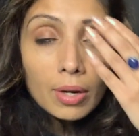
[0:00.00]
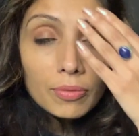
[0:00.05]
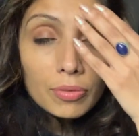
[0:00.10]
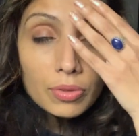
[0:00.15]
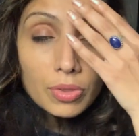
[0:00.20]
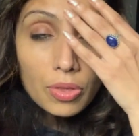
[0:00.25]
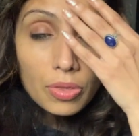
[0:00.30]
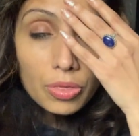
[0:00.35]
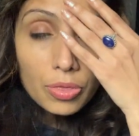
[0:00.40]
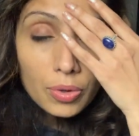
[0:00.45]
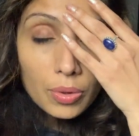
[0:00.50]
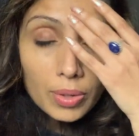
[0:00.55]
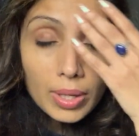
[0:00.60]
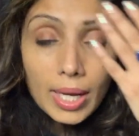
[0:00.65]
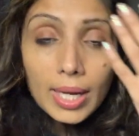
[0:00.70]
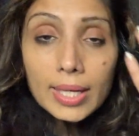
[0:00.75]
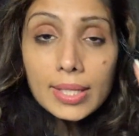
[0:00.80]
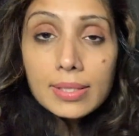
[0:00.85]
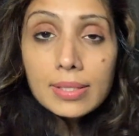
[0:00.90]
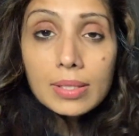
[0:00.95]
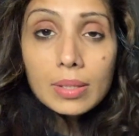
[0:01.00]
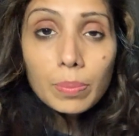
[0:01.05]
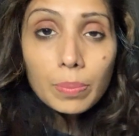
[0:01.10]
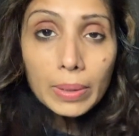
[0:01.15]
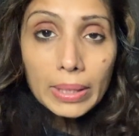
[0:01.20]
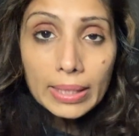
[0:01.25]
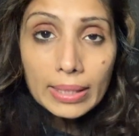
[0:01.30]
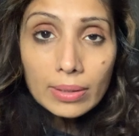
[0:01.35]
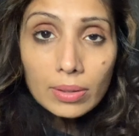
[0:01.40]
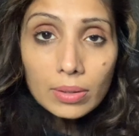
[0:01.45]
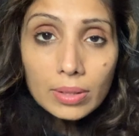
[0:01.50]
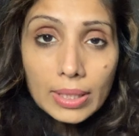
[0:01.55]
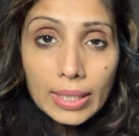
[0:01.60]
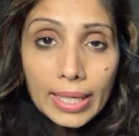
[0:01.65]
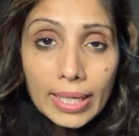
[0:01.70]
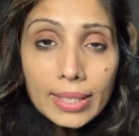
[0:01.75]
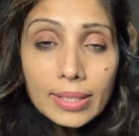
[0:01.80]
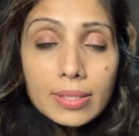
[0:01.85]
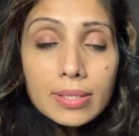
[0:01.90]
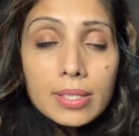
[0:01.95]
for the third eye, it's the pineal
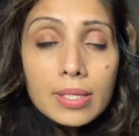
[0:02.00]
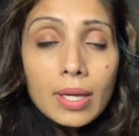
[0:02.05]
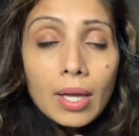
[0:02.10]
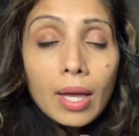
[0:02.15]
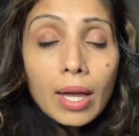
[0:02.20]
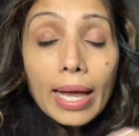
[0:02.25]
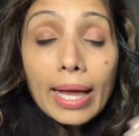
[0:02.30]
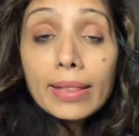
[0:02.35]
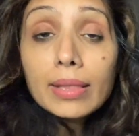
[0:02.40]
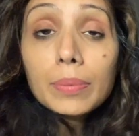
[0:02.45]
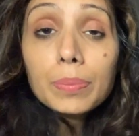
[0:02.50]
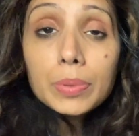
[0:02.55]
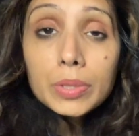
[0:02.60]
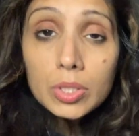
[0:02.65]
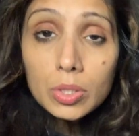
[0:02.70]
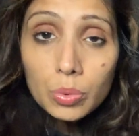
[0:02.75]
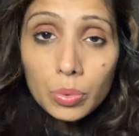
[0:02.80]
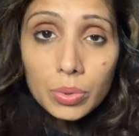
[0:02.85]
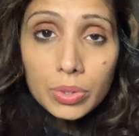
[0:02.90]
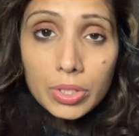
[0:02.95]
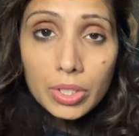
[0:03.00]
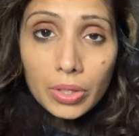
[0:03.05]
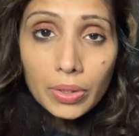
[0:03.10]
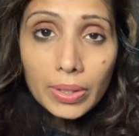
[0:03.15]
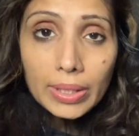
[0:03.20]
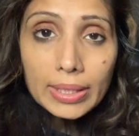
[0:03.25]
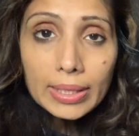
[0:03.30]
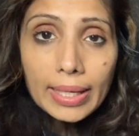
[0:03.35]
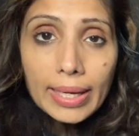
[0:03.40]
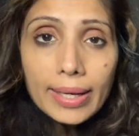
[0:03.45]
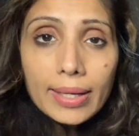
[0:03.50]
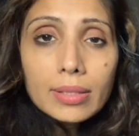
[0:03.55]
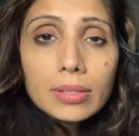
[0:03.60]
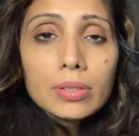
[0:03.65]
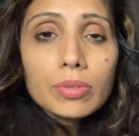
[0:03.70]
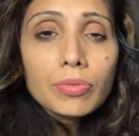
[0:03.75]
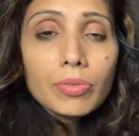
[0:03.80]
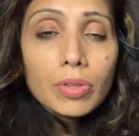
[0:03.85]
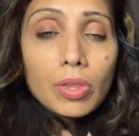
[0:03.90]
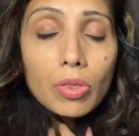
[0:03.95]
gland and the pituitary
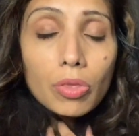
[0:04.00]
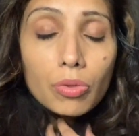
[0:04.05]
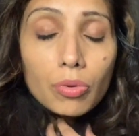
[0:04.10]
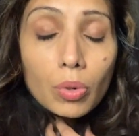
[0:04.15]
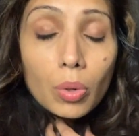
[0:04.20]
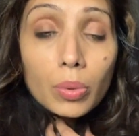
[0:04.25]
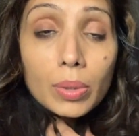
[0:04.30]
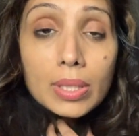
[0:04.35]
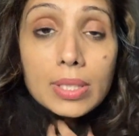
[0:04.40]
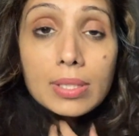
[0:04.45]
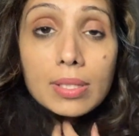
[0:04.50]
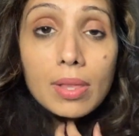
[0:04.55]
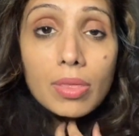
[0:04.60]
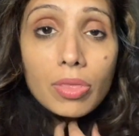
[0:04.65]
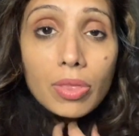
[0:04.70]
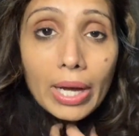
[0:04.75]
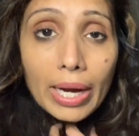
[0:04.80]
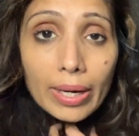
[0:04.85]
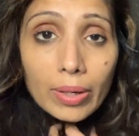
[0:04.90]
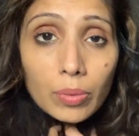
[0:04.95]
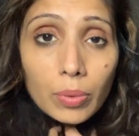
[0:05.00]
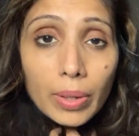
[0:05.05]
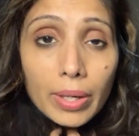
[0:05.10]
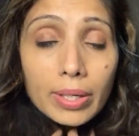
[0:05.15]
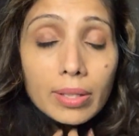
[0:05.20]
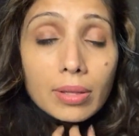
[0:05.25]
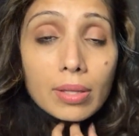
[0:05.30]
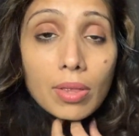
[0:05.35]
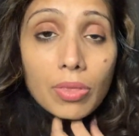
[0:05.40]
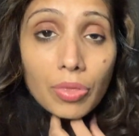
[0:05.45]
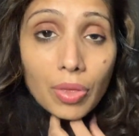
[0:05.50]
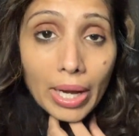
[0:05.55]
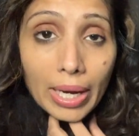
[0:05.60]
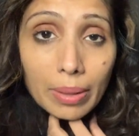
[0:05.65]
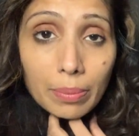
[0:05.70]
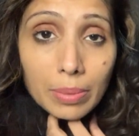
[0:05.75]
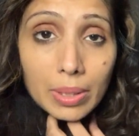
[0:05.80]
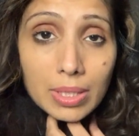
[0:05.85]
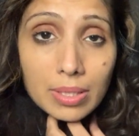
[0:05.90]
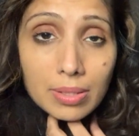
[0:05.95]
gland. For the throat, it's the thyroid, the
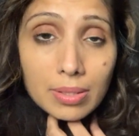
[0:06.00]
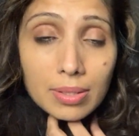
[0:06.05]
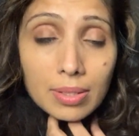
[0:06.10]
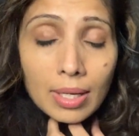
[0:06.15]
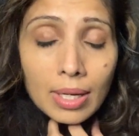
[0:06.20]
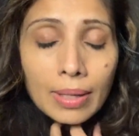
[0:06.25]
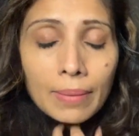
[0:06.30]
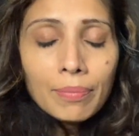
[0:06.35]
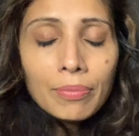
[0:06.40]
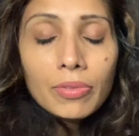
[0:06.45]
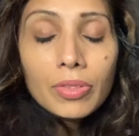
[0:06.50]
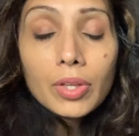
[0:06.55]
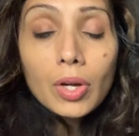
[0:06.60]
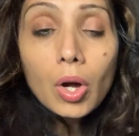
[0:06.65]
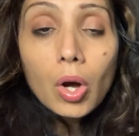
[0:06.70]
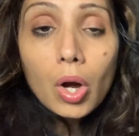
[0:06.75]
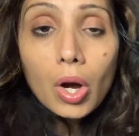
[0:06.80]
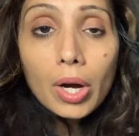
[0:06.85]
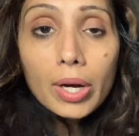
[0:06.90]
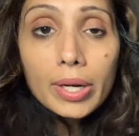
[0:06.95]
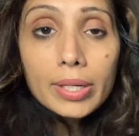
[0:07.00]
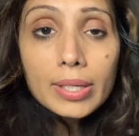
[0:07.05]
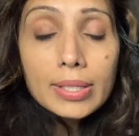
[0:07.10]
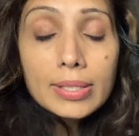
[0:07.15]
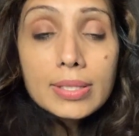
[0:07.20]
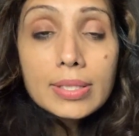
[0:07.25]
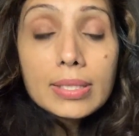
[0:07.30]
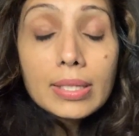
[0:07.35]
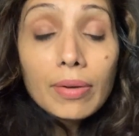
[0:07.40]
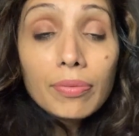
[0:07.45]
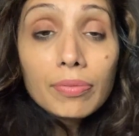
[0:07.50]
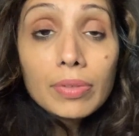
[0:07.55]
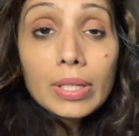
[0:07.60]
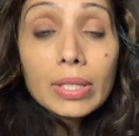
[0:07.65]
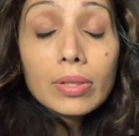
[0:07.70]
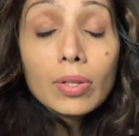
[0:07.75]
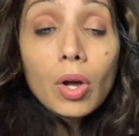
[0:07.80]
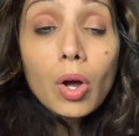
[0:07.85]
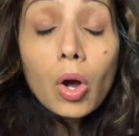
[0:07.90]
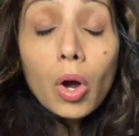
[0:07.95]
thymus. The heart, it's definitely
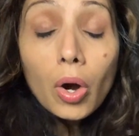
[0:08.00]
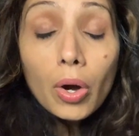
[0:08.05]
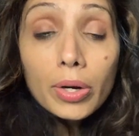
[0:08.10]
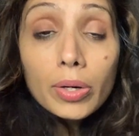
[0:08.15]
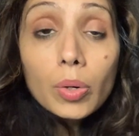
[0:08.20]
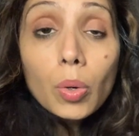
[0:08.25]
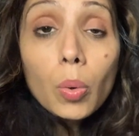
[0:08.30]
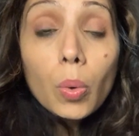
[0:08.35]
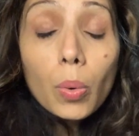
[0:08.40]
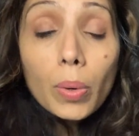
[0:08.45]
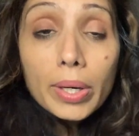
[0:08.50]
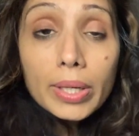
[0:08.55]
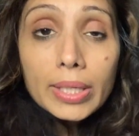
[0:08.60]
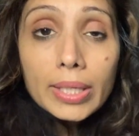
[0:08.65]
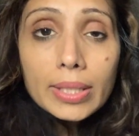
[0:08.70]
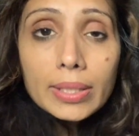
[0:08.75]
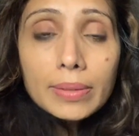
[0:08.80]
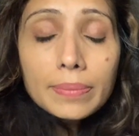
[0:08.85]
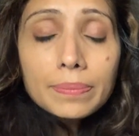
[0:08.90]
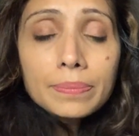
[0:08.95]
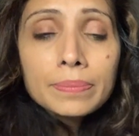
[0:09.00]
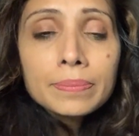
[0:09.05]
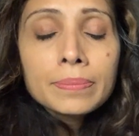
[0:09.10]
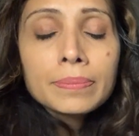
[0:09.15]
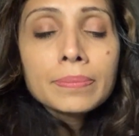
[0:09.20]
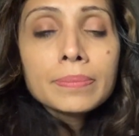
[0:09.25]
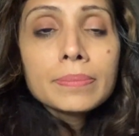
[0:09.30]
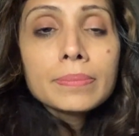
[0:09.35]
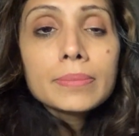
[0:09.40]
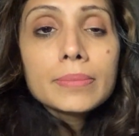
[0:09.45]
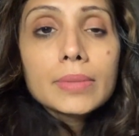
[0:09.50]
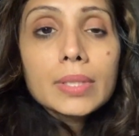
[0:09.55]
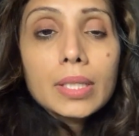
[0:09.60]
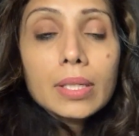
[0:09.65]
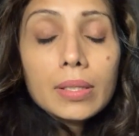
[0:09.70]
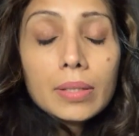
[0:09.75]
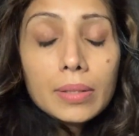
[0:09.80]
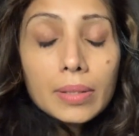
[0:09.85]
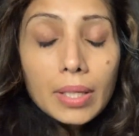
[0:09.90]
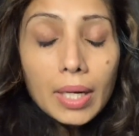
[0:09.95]
the heart organ,
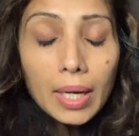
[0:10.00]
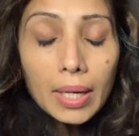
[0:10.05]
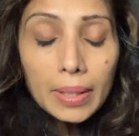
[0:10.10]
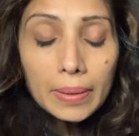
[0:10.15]
the